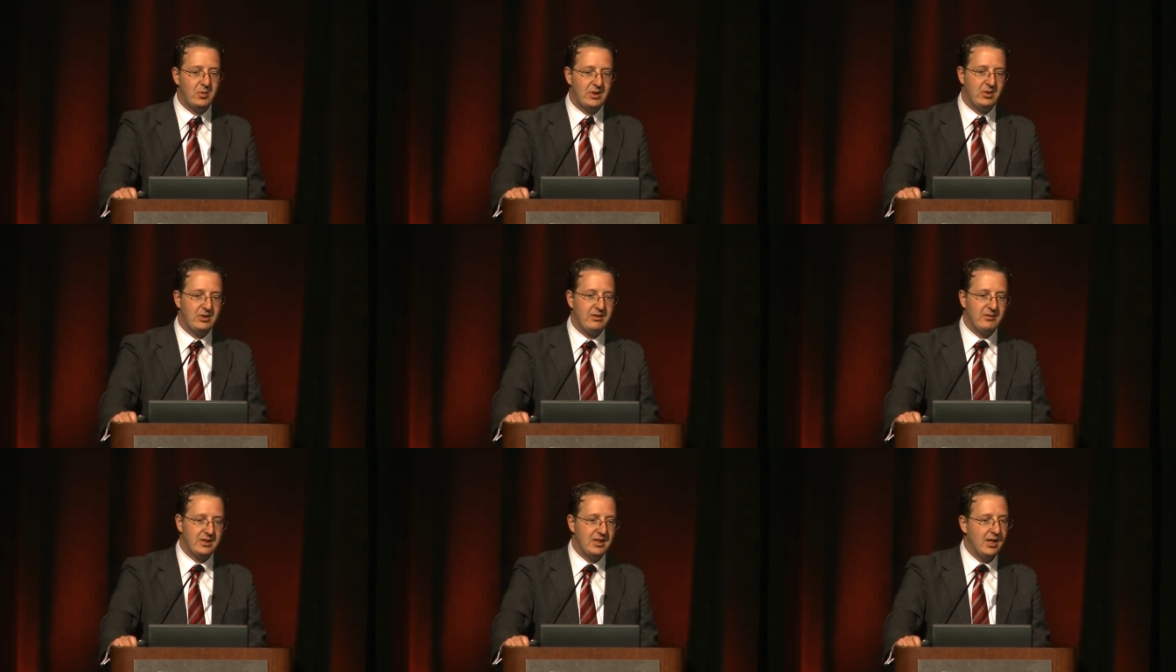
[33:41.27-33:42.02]
We don't
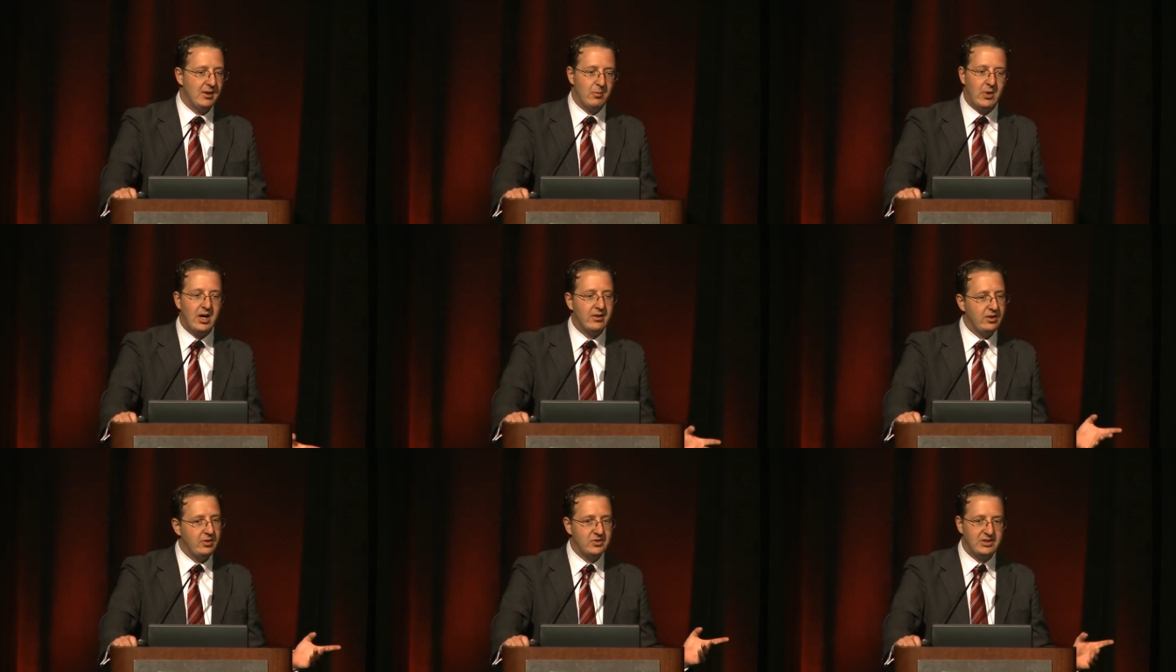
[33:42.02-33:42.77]
even bother
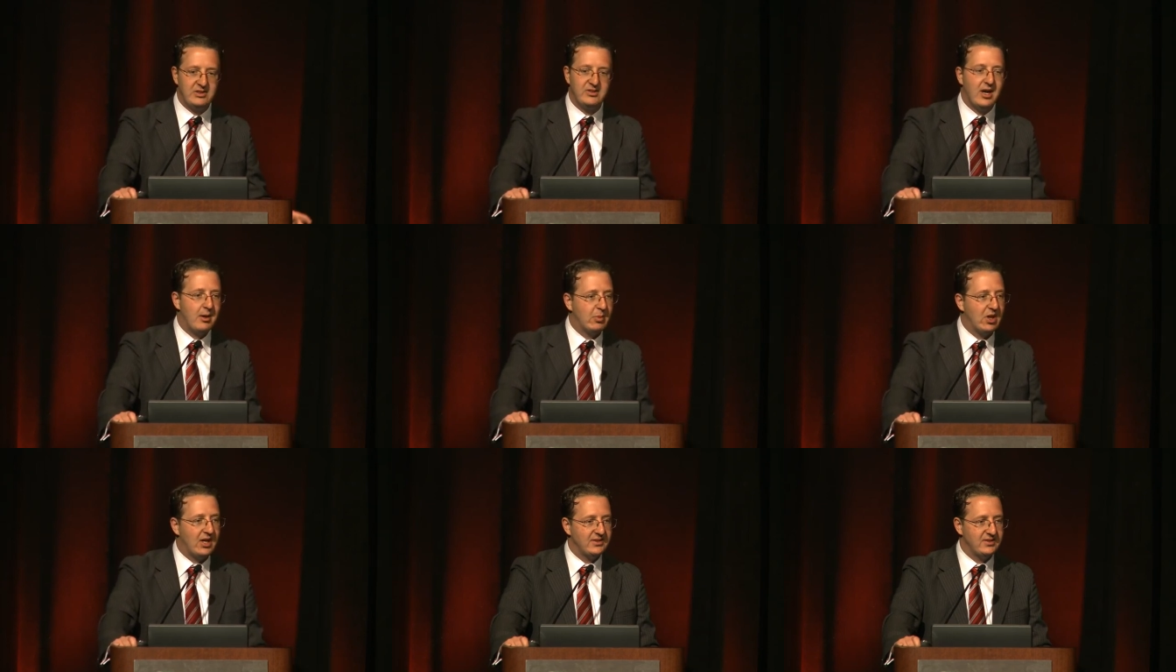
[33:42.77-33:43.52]
using stop
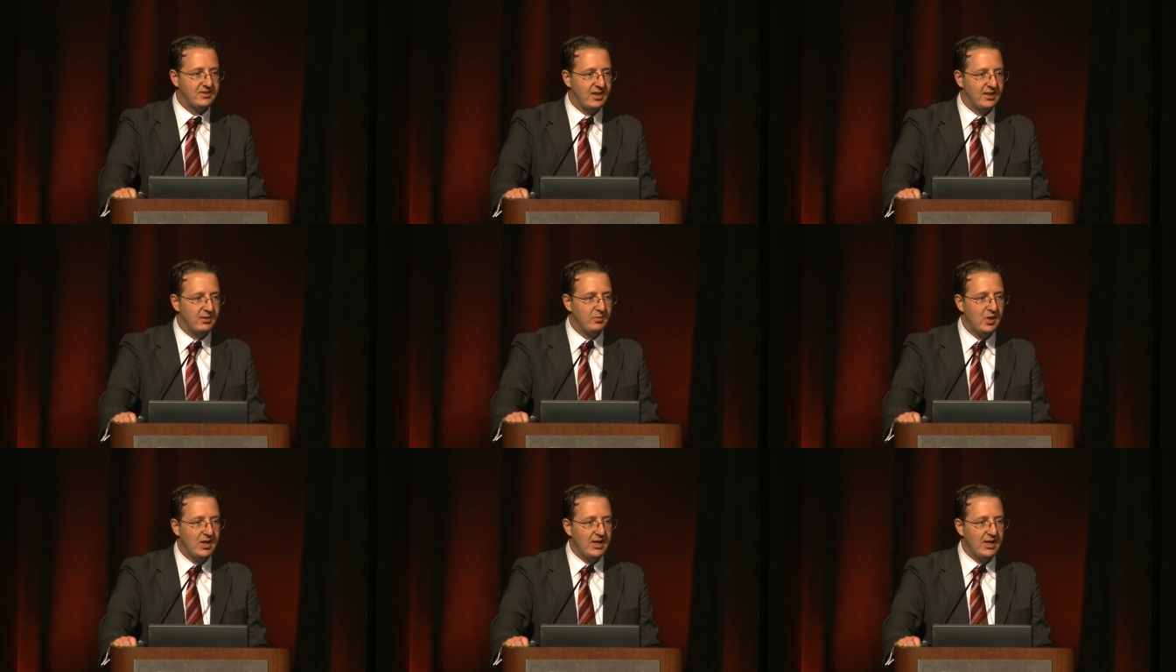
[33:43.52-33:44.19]
losses on them.